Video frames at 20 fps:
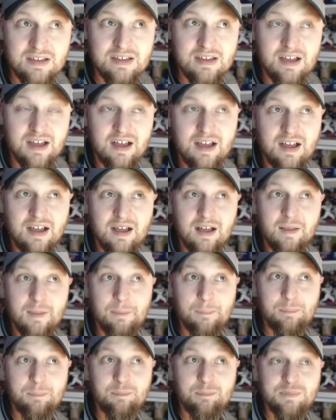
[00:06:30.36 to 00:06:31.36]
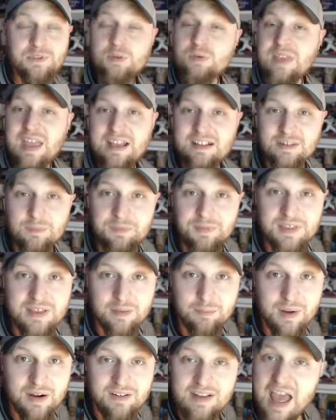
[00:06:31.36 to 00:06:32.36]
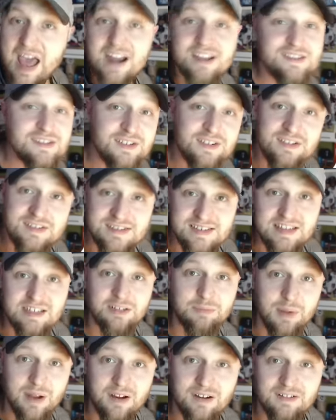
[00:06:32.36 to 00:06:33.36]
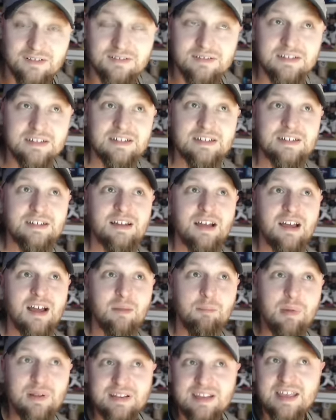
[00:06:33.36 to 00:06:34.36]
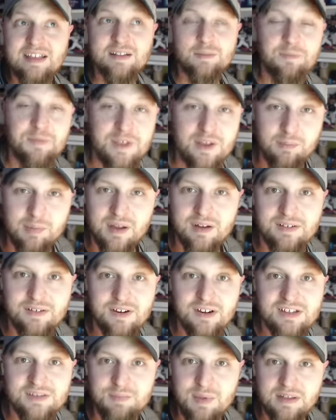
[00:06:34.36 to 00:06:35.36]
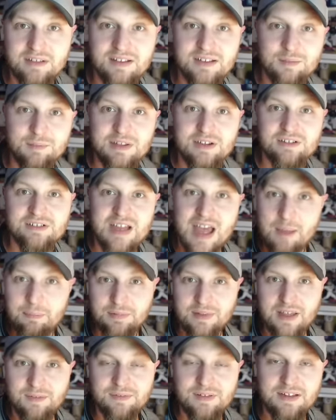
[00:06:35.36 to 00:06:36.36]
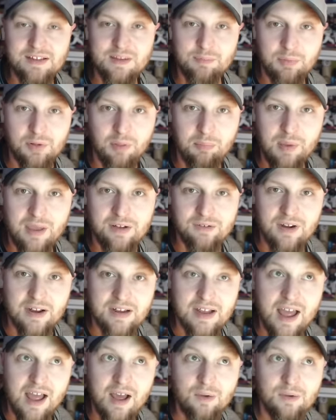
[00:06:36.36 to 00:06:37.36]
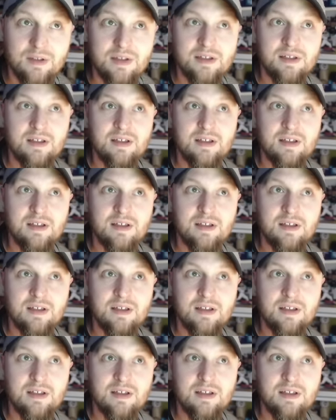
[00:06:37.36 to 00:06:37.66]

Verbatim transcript: uh, to Caleb Thielbar. Not as good as Thielbar, uh, but Caleb Thielbar, you're expecting to be your top lefty in the bullpen right now.